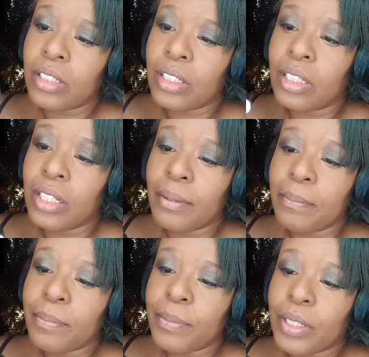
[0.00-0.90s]

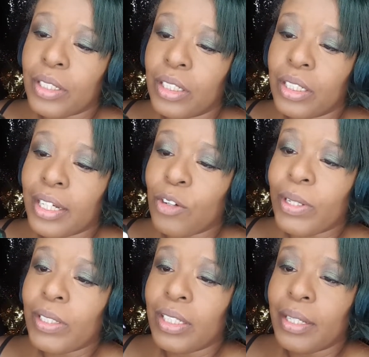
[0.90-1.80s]

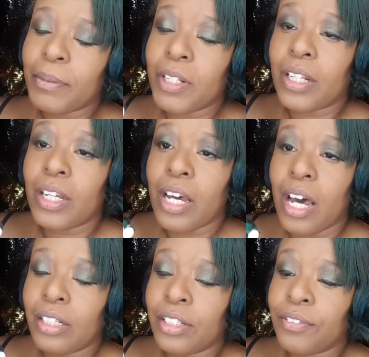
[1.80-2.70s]
liquid lip
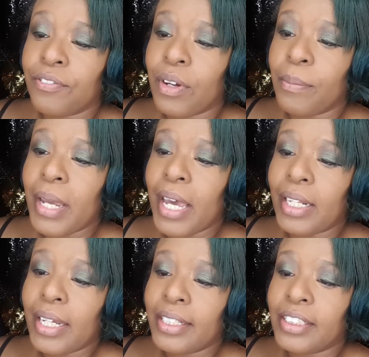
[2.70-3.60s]
color from
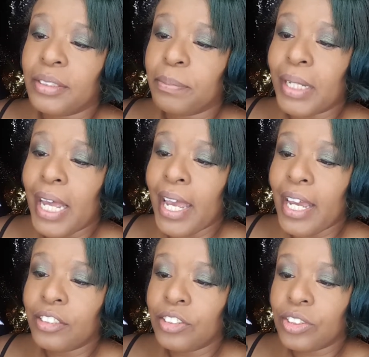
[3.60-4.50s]
LA
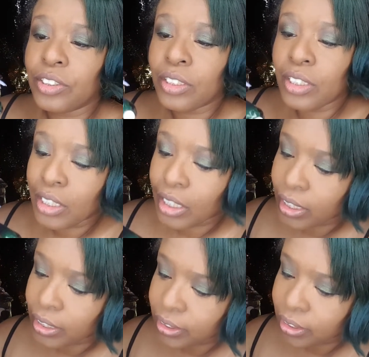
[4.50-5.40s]
Splash,
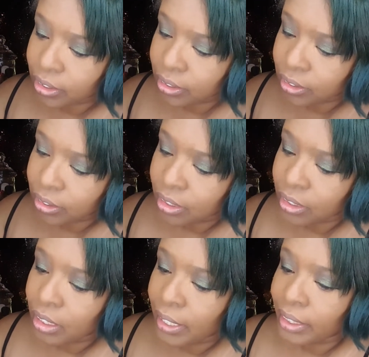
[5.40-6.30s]
and this is
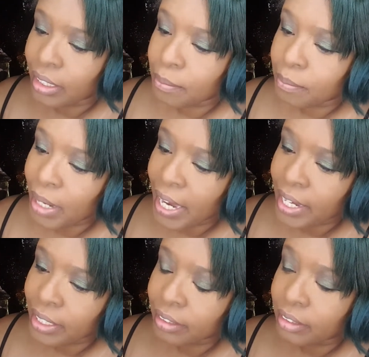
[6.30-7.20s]
like the
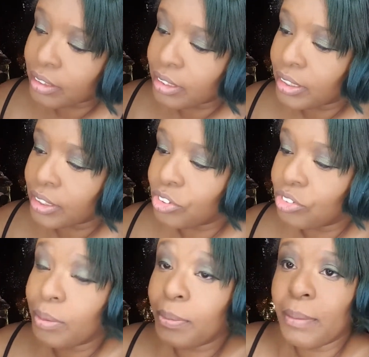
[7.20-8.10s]
matte,
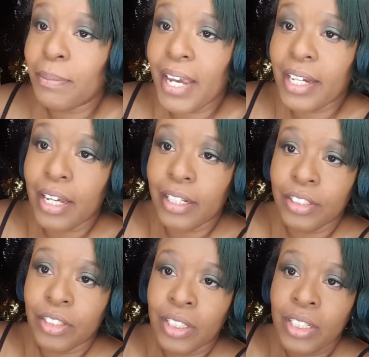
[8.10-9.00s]
extremely matte
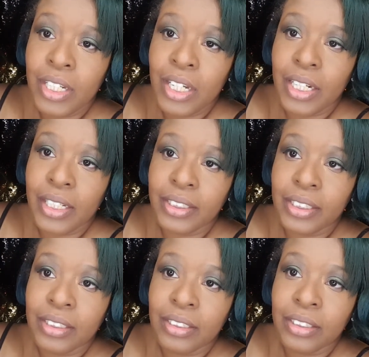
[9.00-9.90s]
color, and this
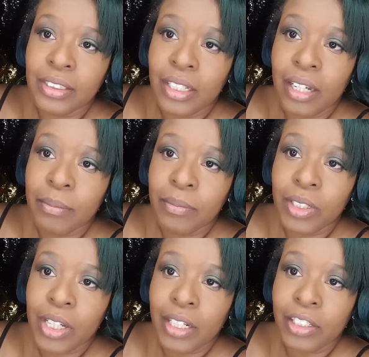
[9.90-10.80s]
is
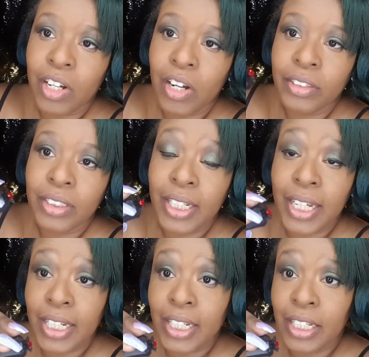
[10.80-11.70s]
the color called
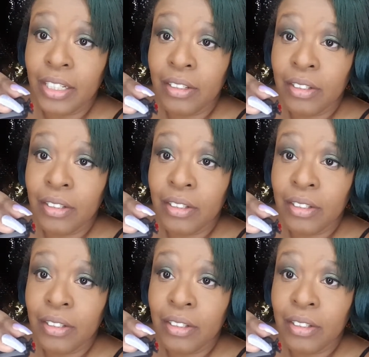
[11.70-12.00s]
Nagini.